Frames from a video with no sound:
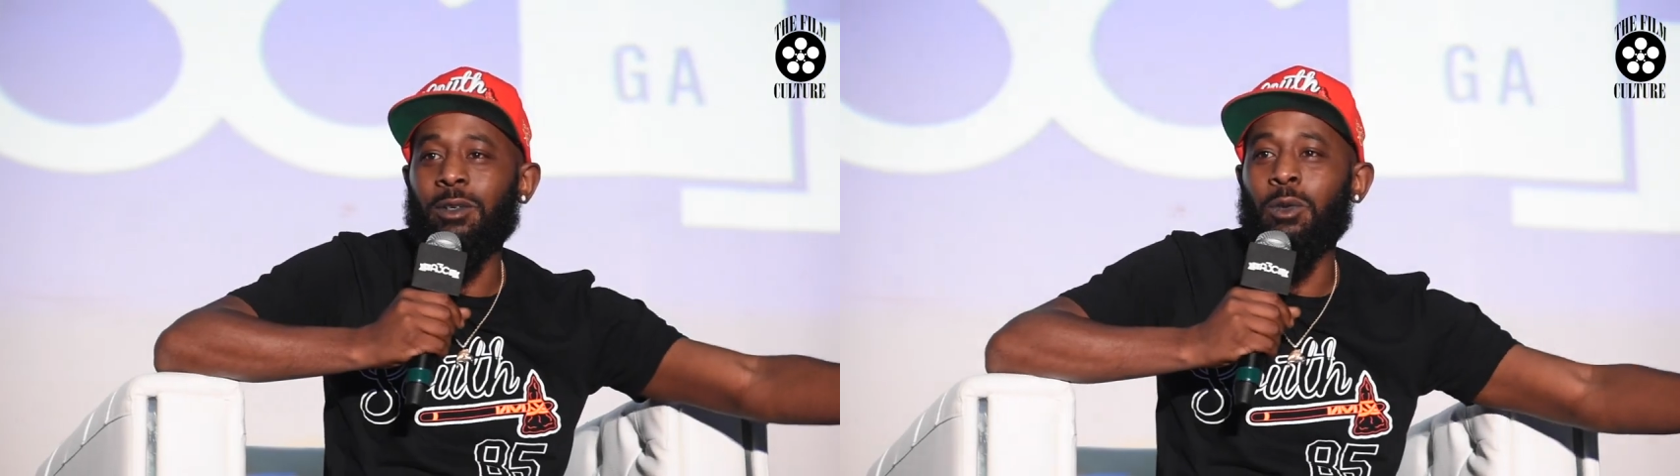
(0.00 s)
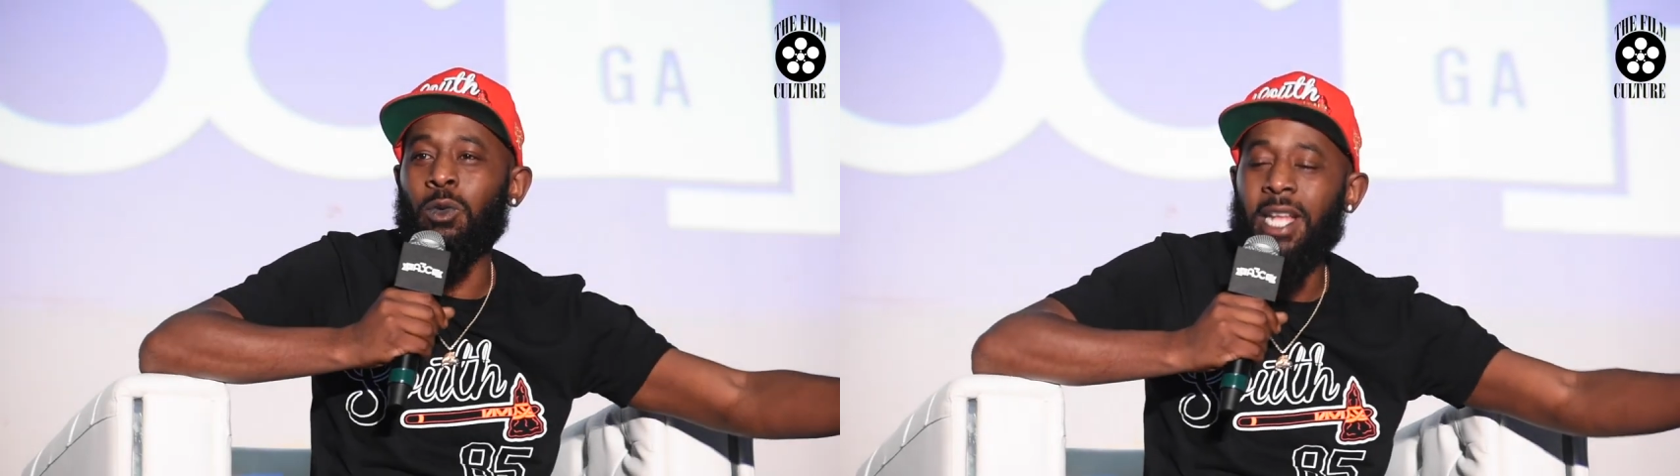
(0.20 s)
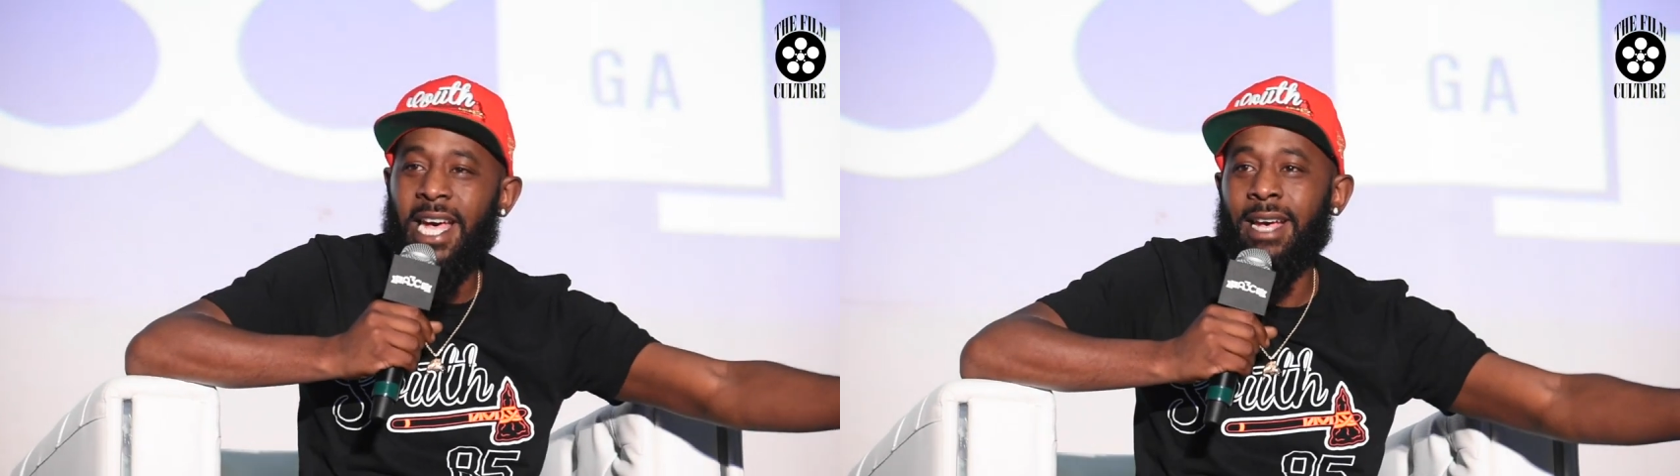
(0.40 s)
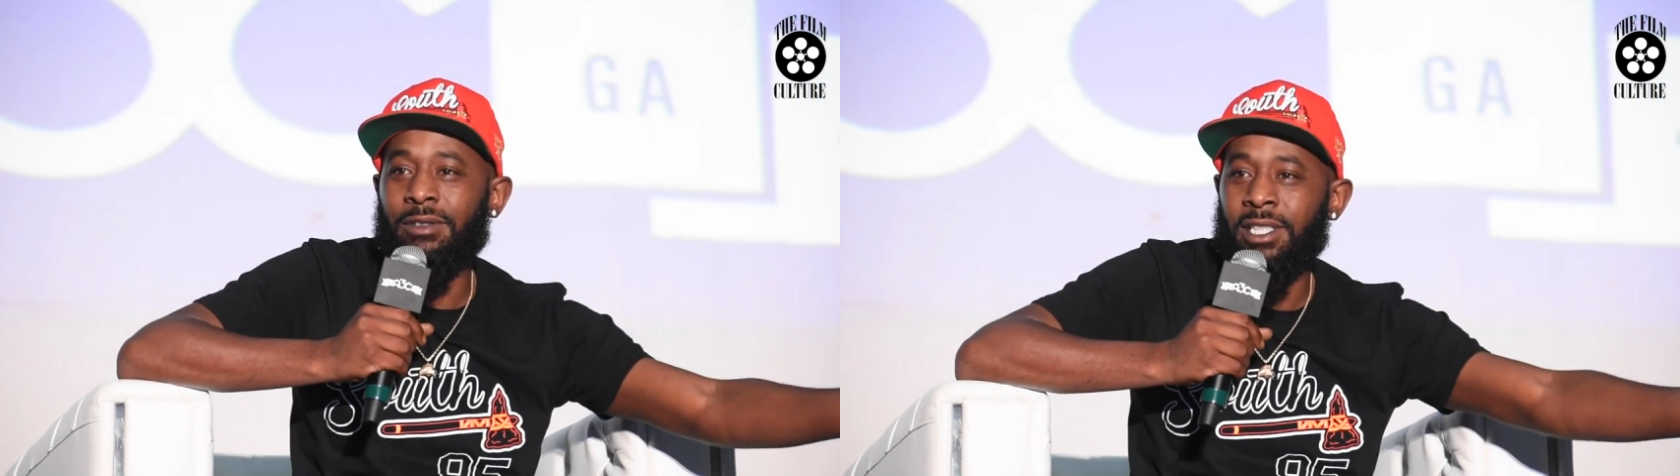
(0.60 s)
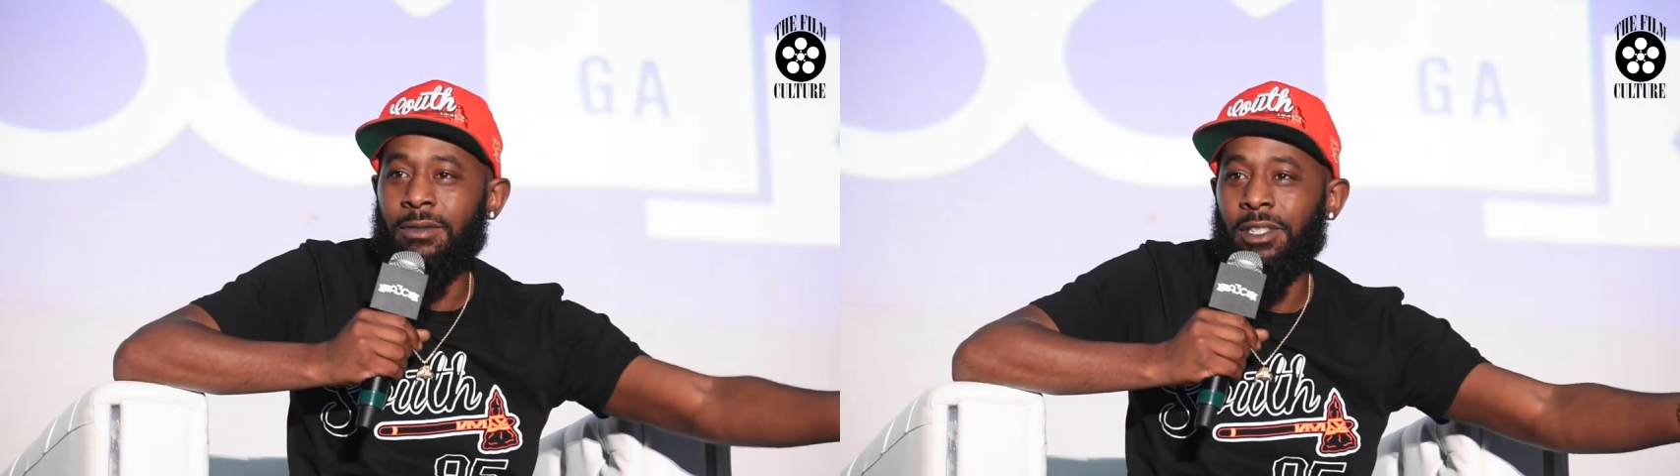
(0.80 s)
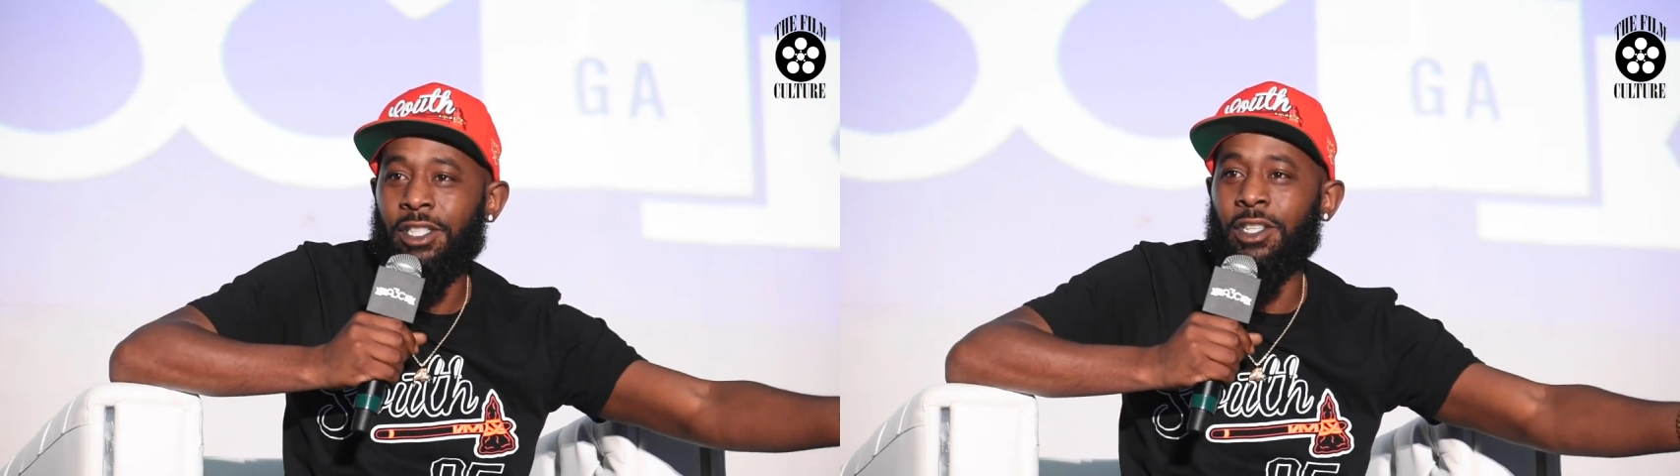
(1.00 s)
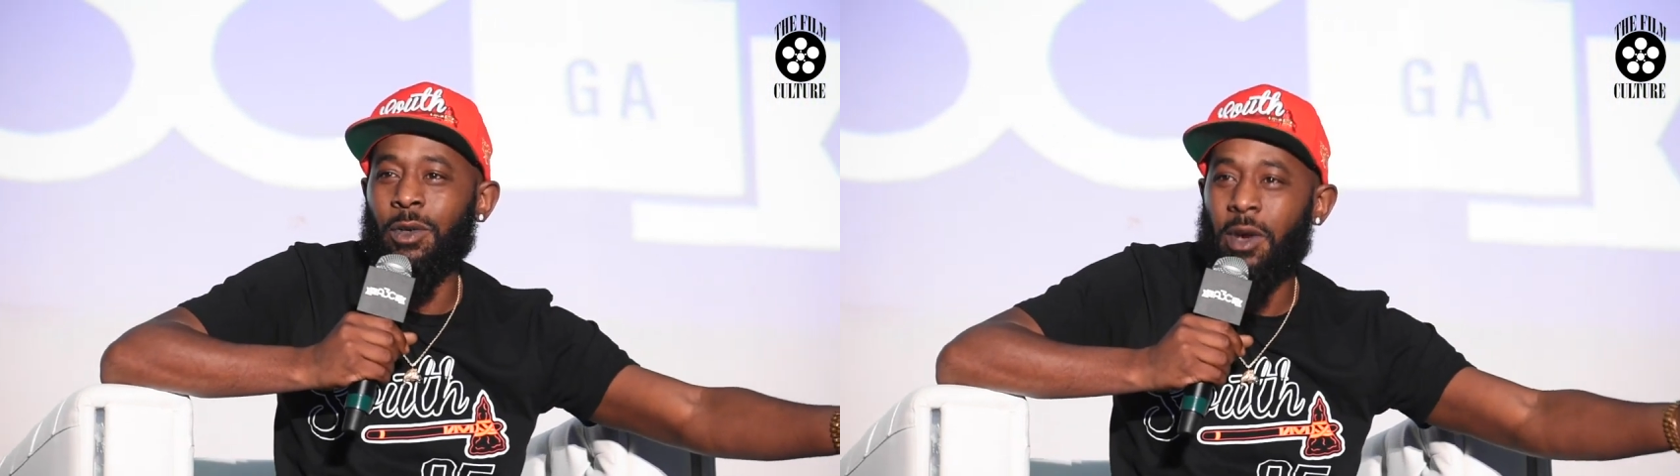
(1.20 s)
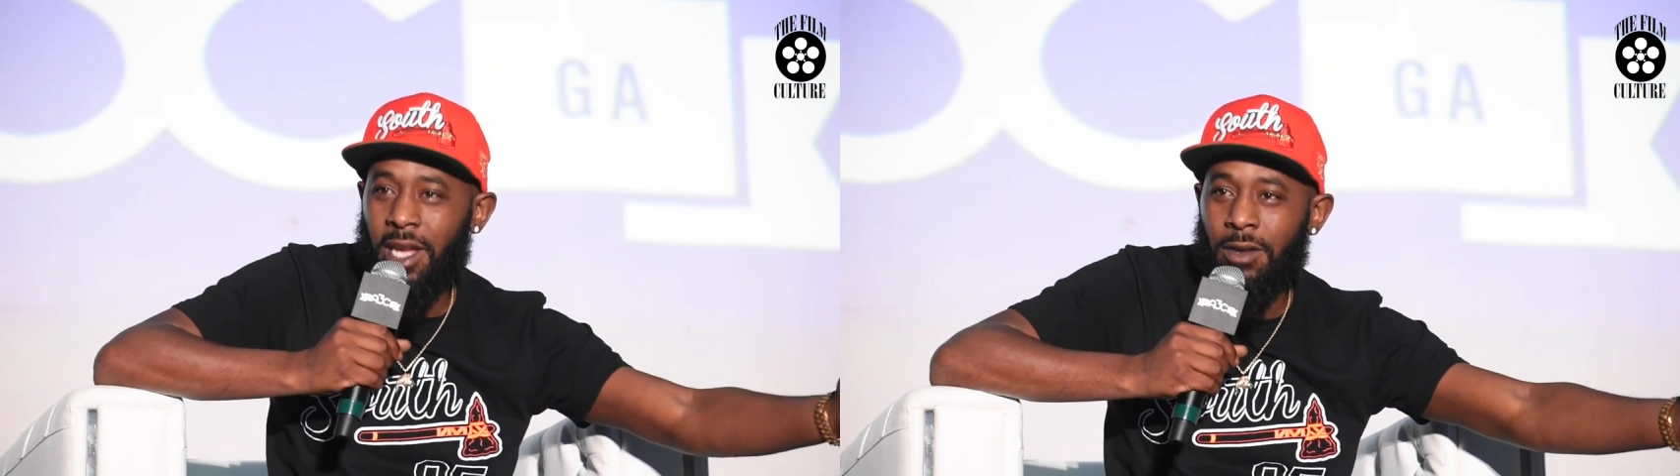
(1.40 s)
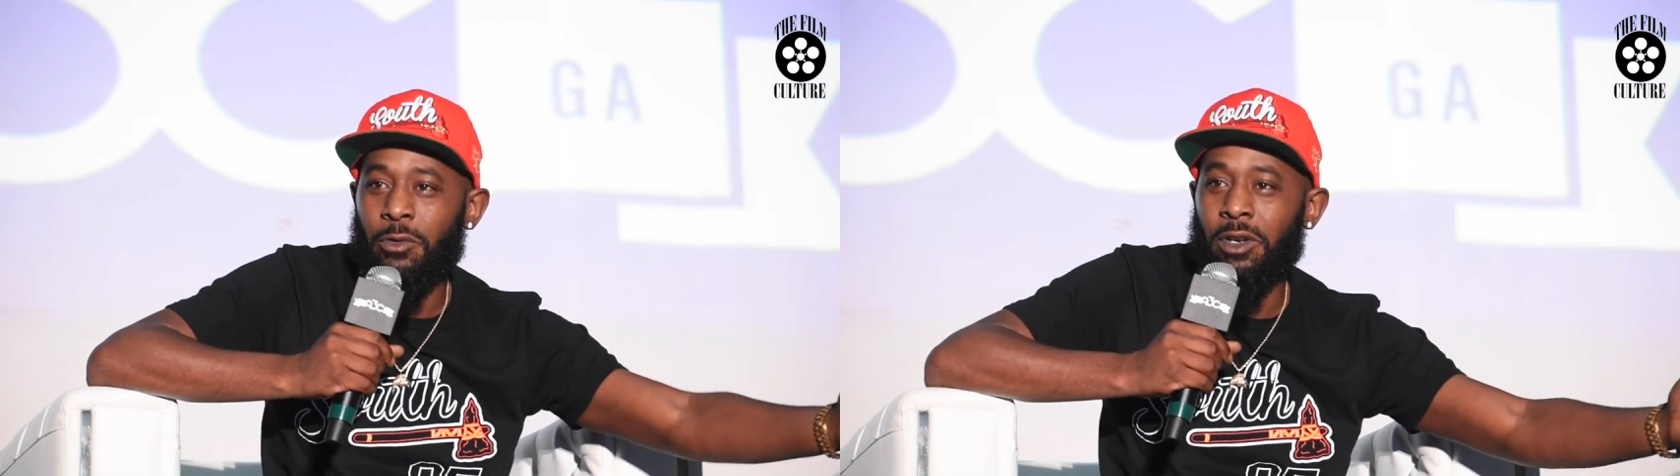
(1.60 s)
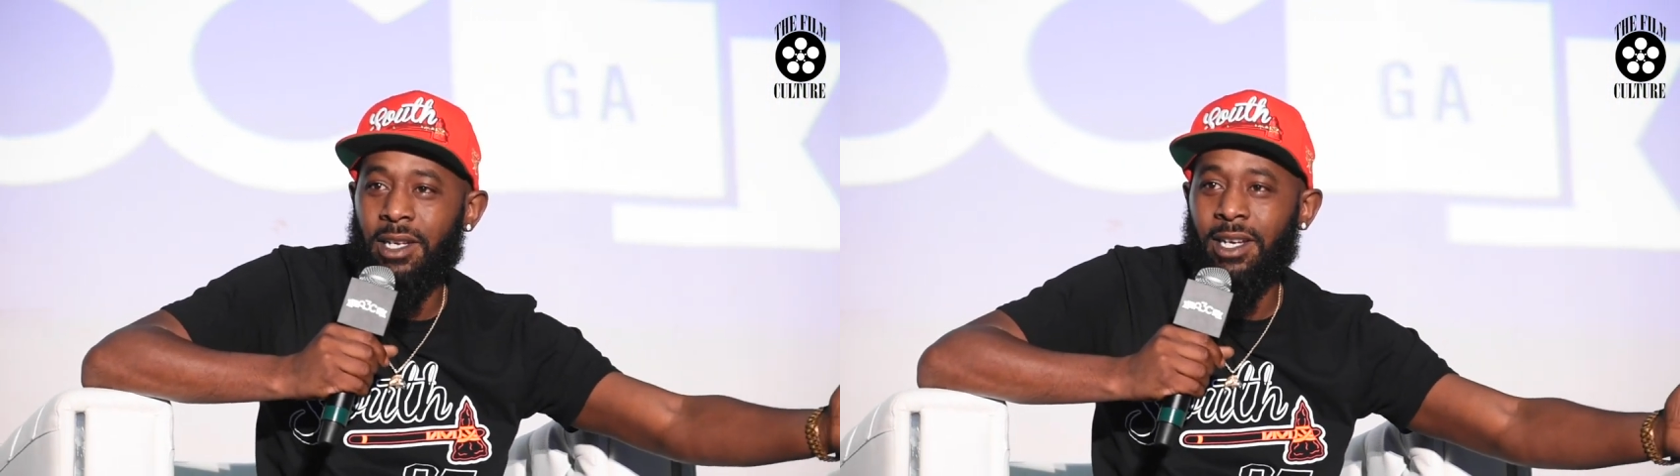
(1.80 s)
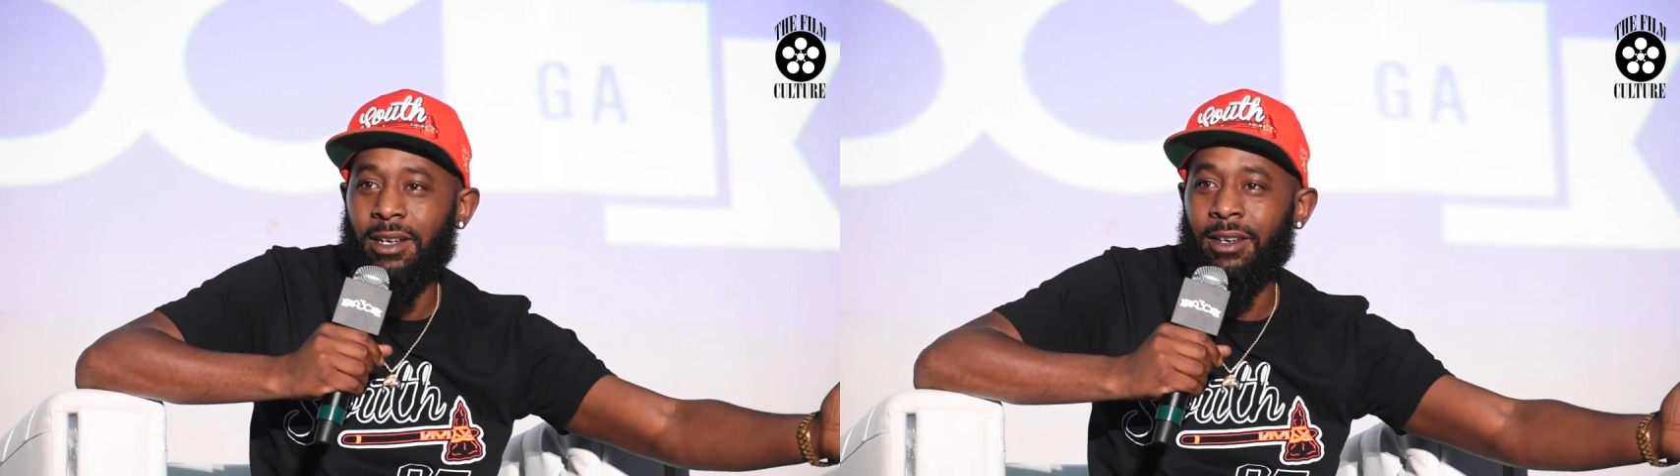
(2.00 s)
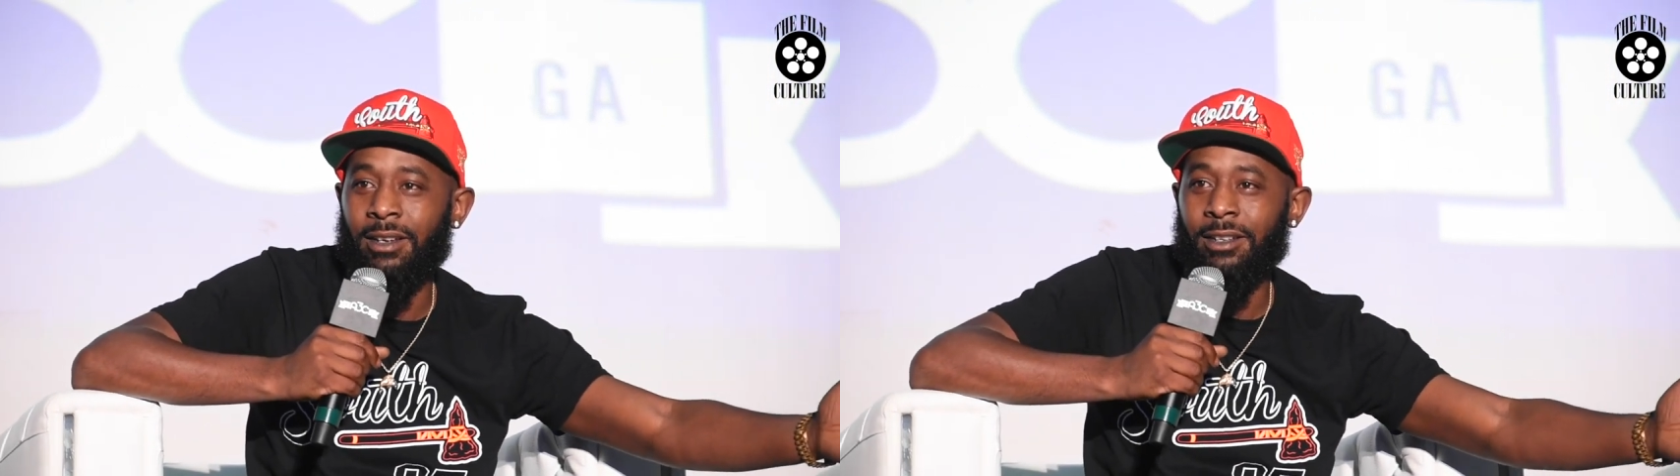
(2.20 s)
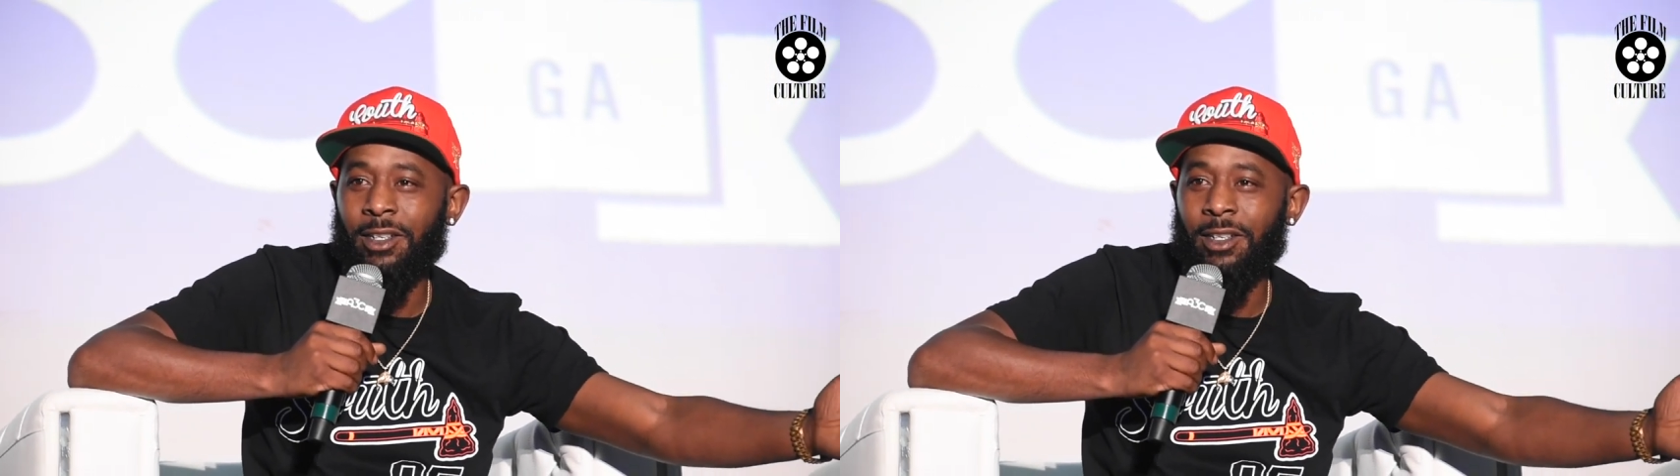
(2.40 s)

own live T V show every day.